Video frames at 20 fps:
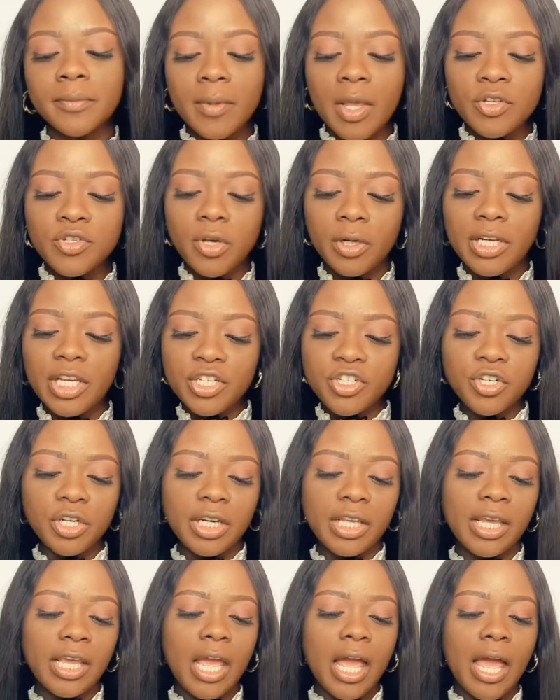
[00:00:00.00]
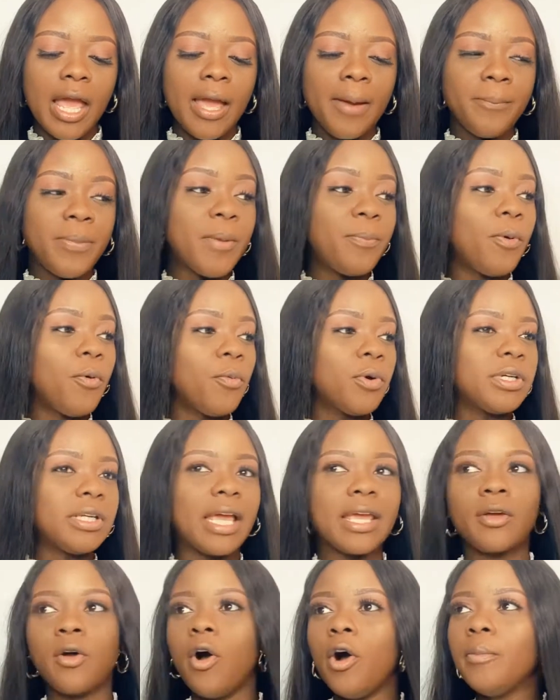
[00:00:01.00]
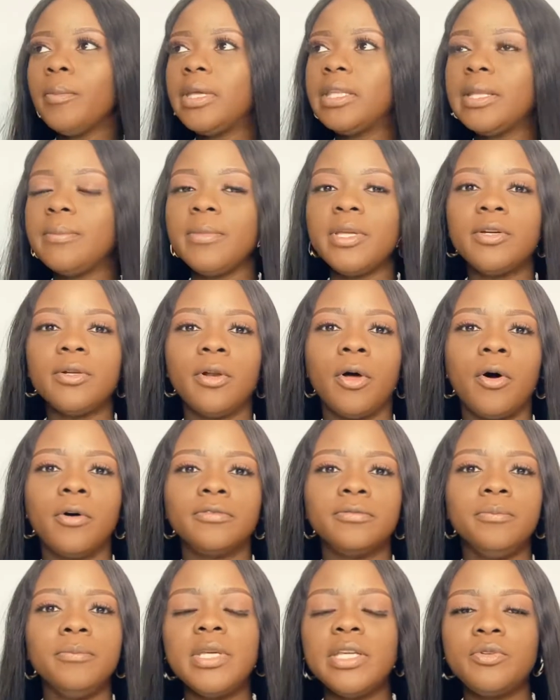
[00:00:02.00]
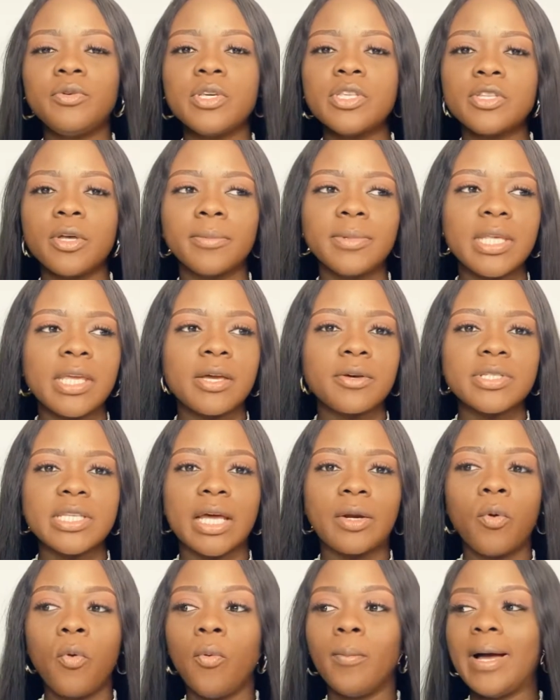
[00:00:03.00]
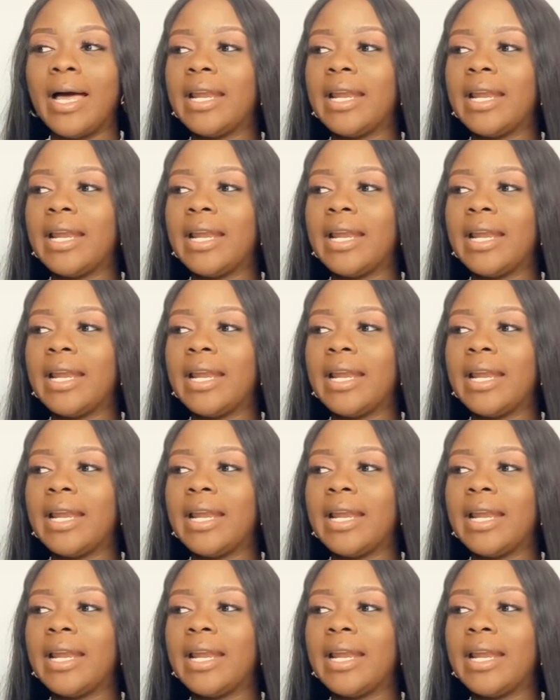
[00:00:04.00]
So literally, people would like call me in the middle of me doing something else at home,